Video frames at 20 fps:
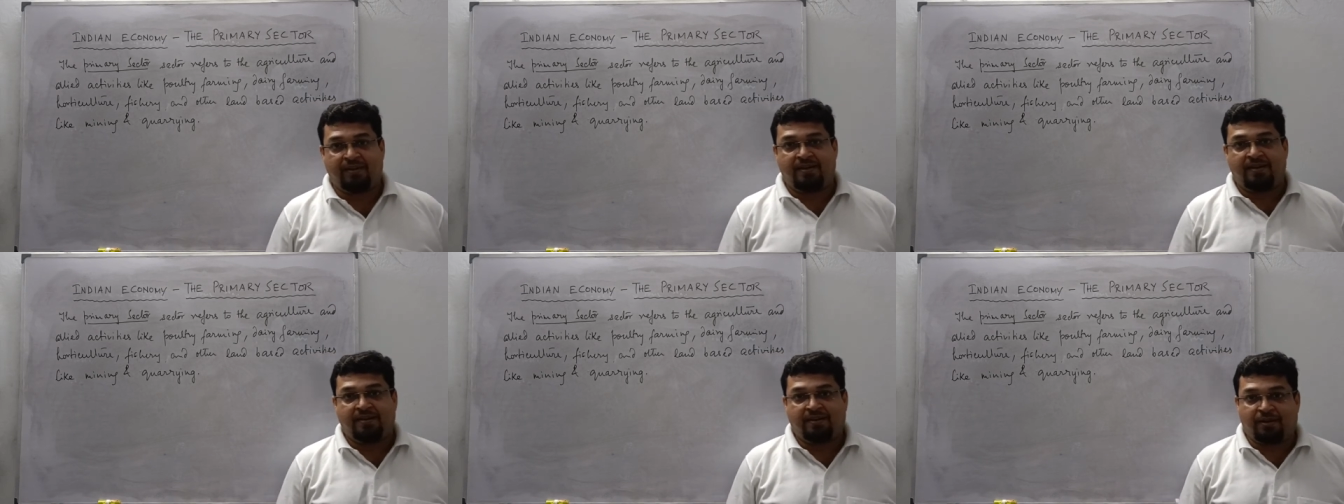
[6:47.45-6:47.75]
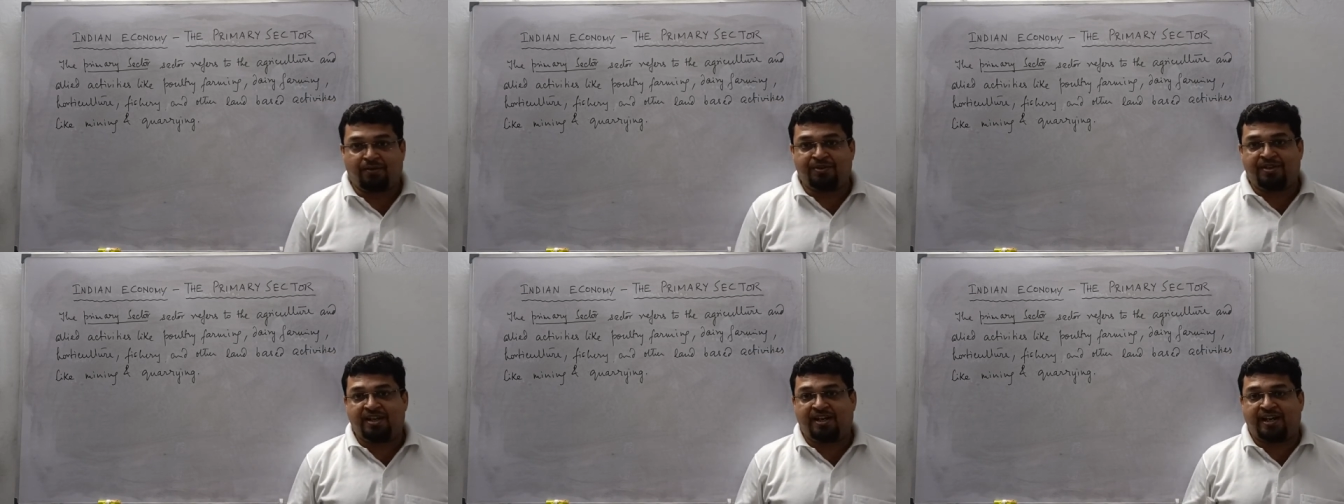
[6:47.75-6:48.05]
Now
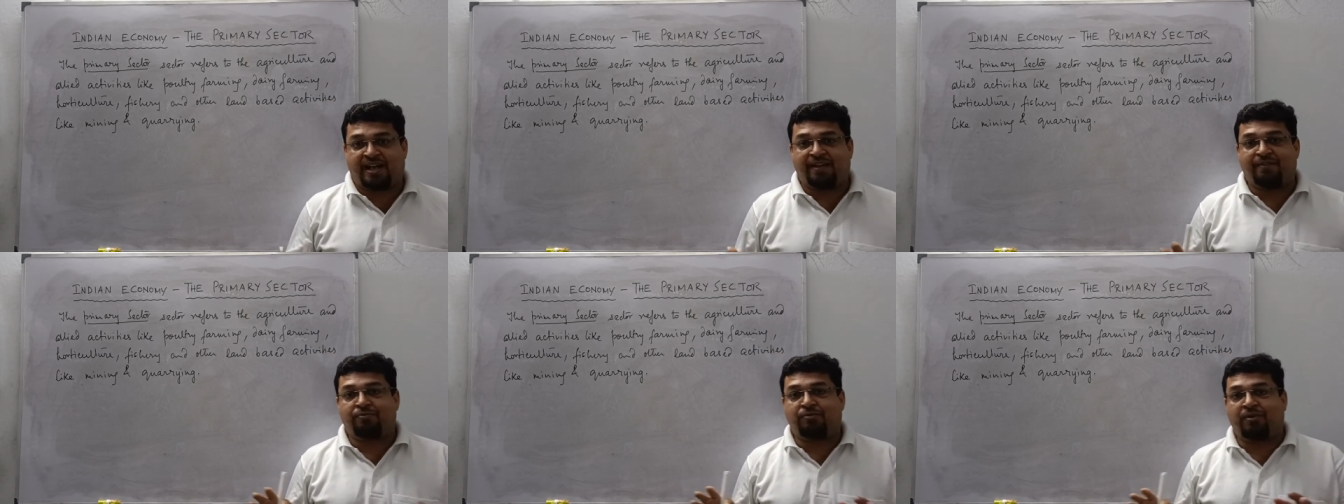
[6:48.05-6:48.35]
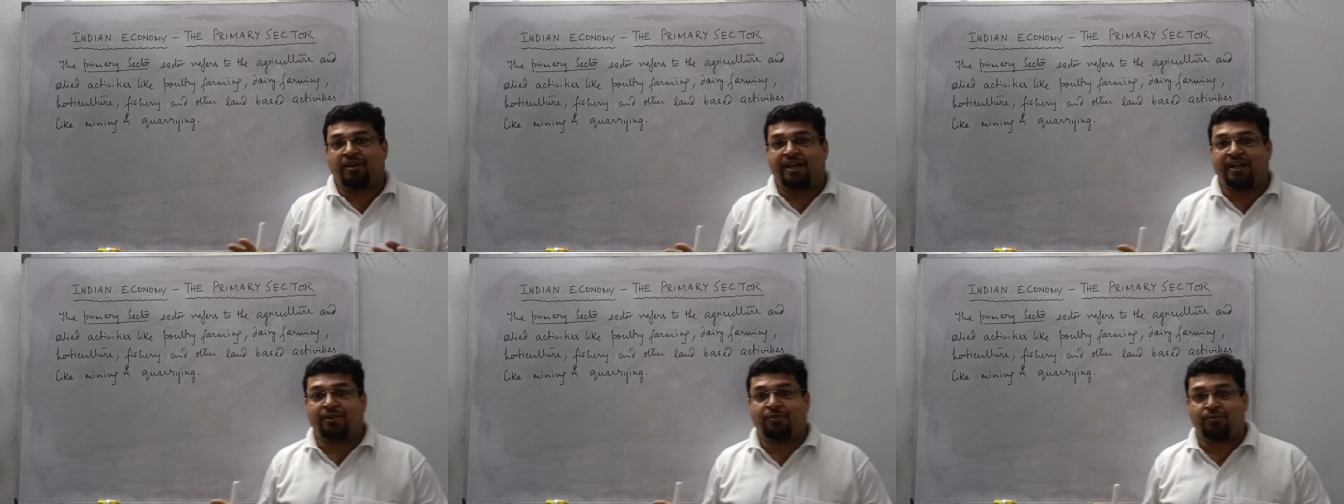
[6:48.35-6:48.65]
here I would
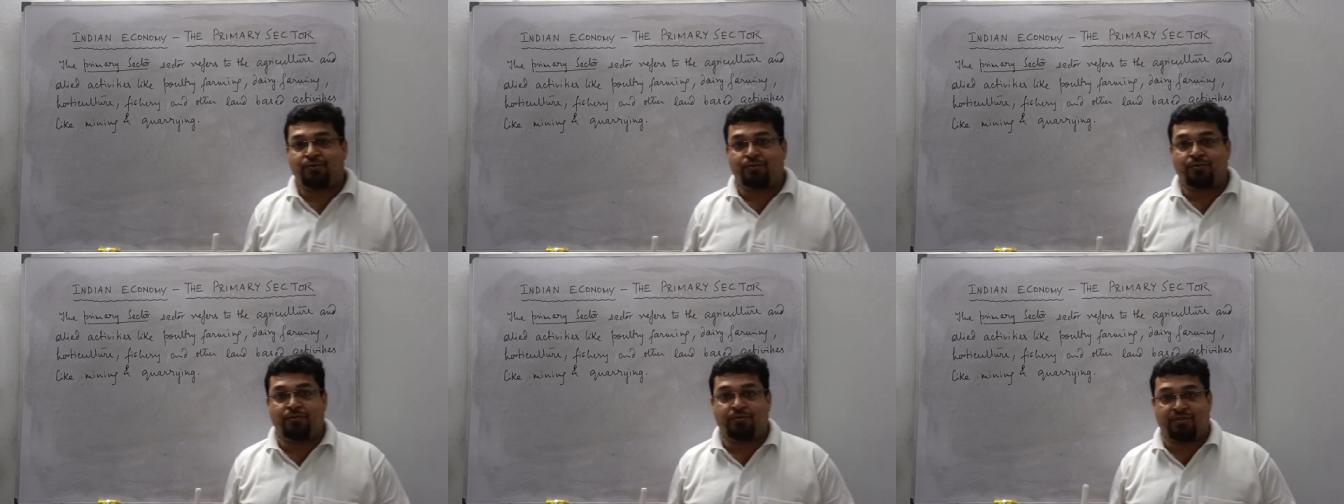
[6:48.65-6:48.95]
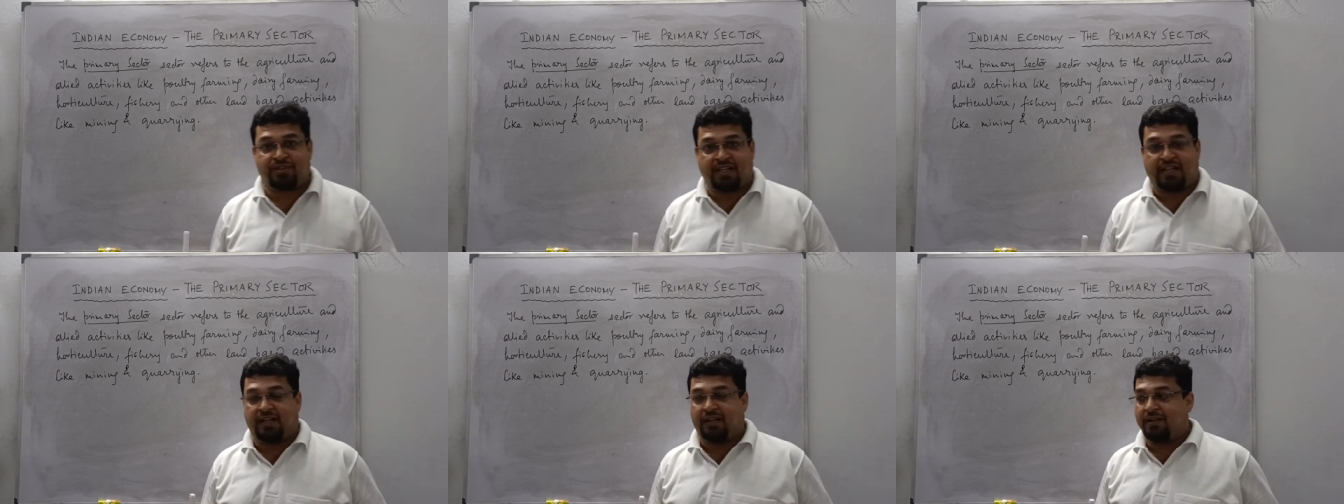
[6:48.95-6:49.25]
like to
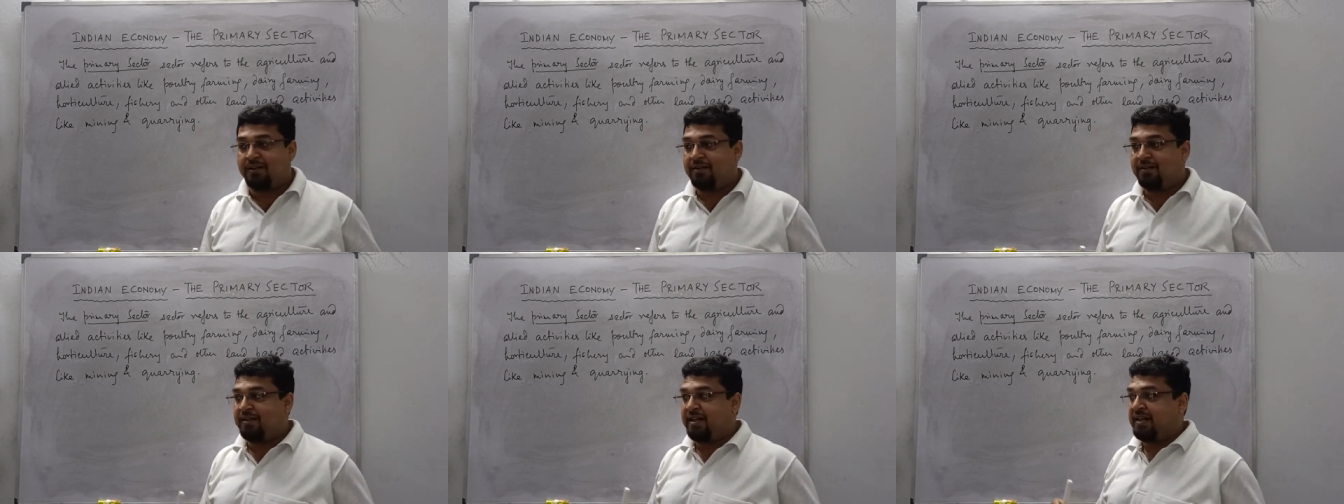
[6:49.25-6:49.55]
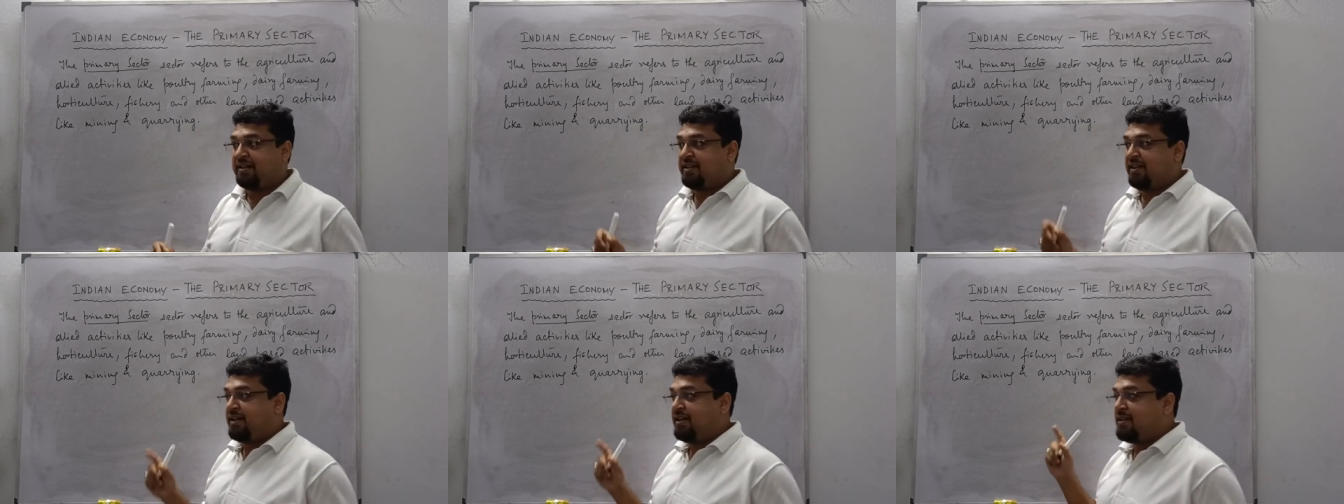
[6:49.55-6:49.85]
tell
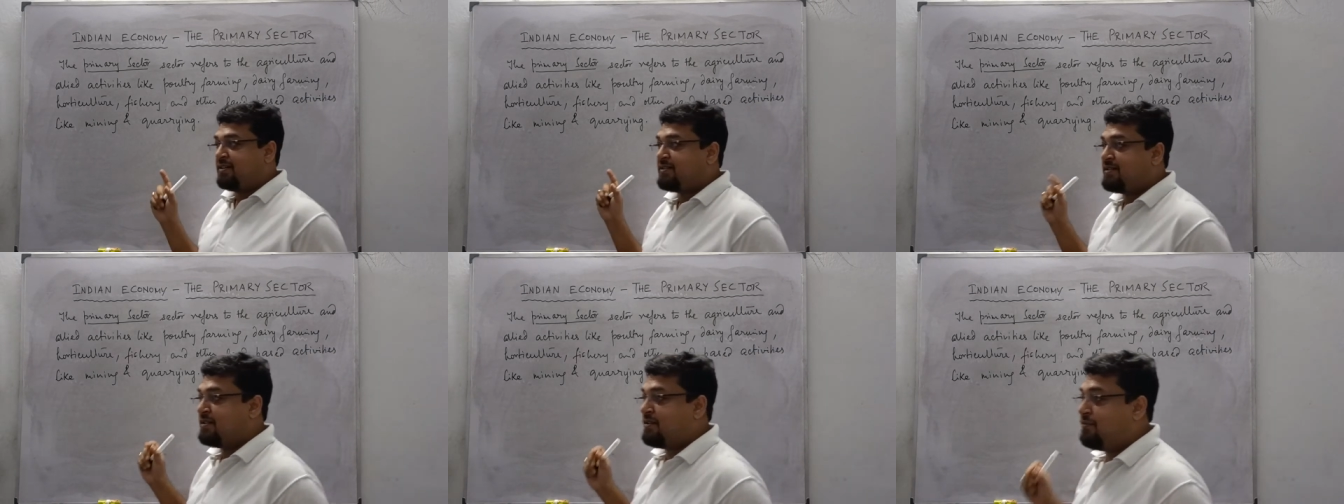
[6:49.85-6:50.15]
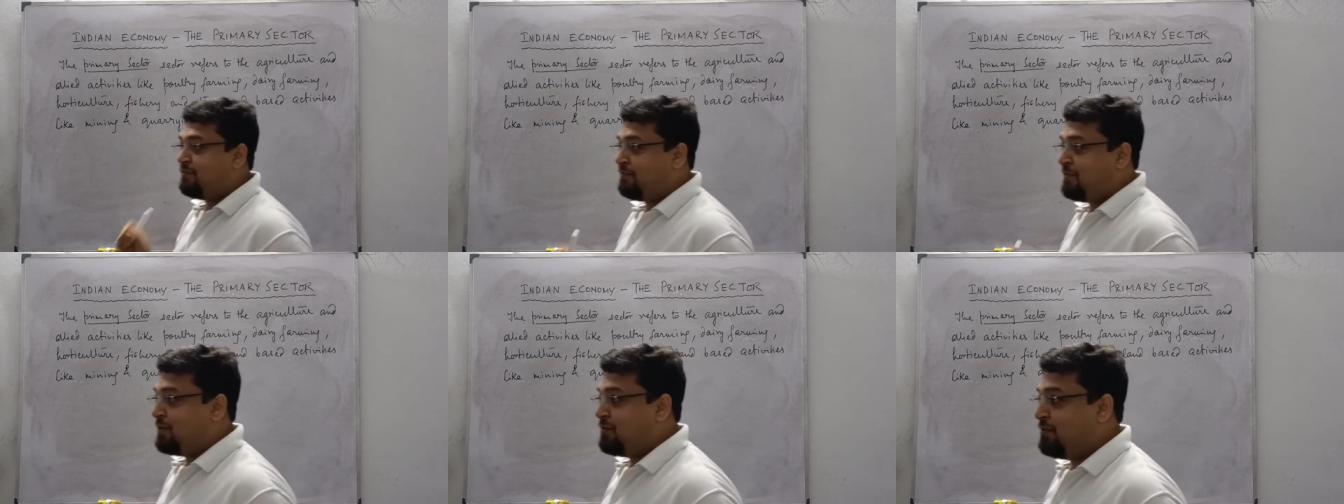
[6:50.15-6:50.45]
that there are
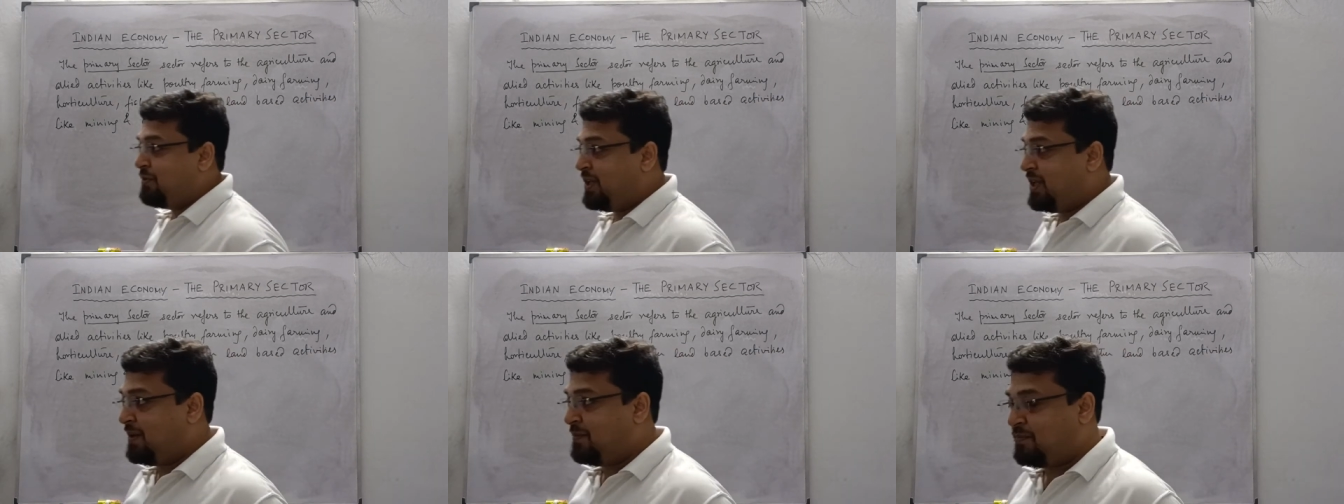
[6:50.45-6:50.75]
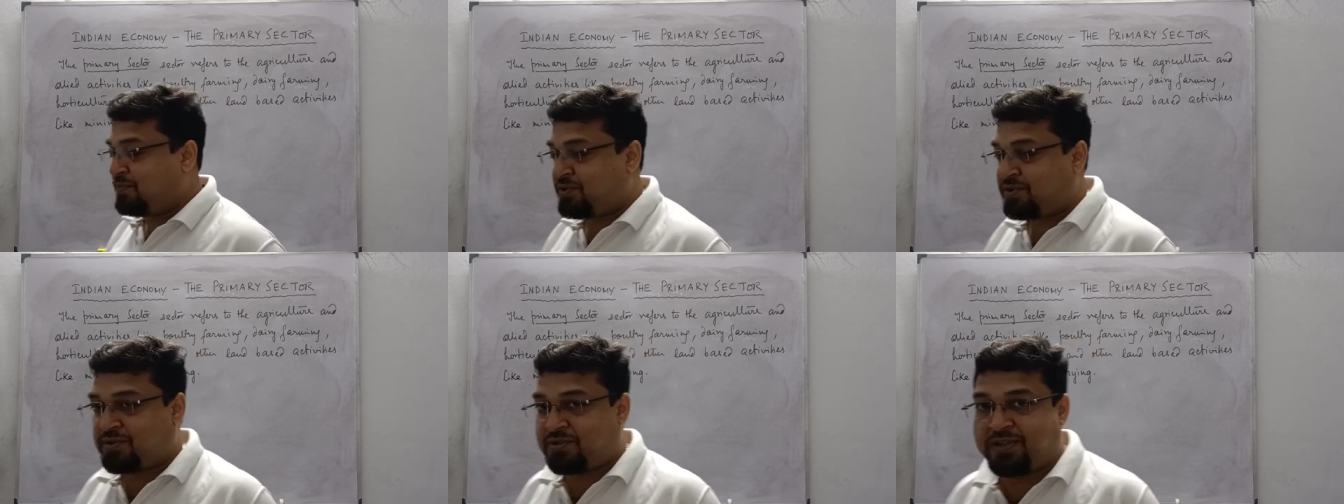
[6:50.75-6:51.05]
few
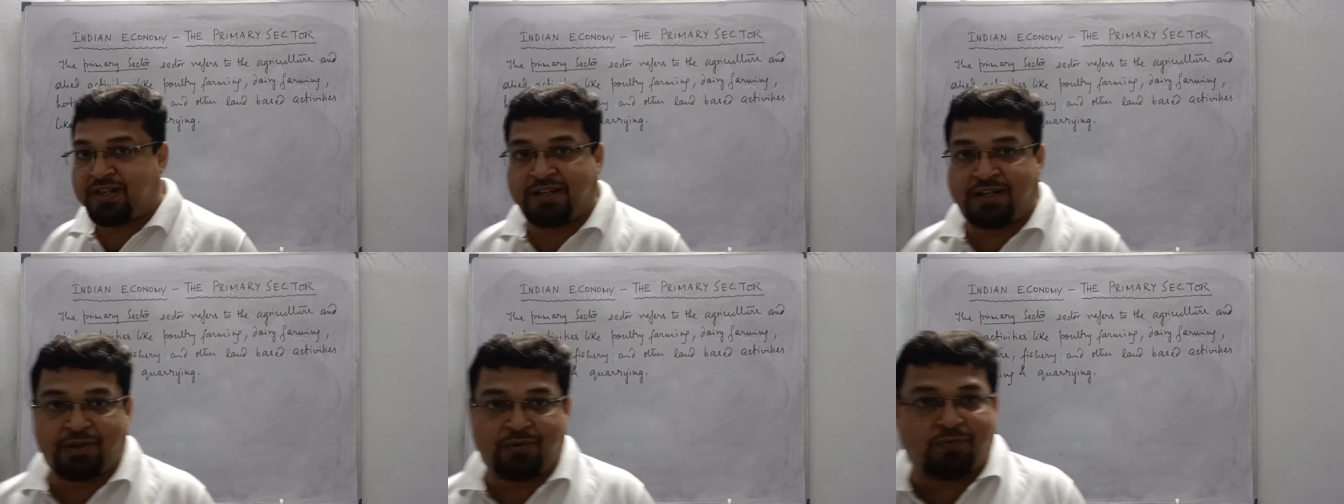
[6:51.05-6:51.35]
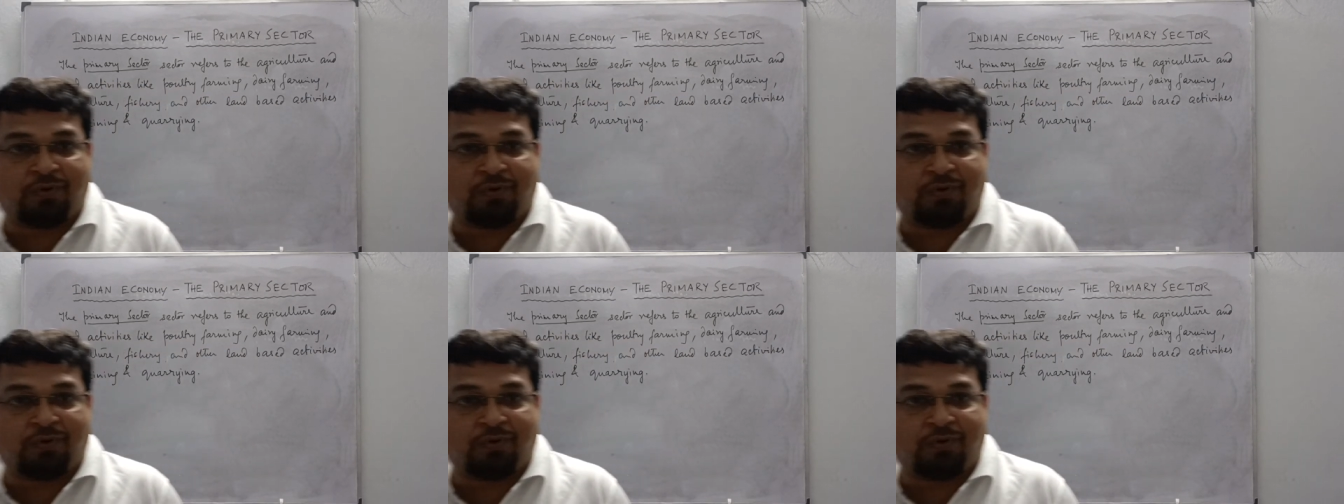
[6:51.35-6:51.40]
names that you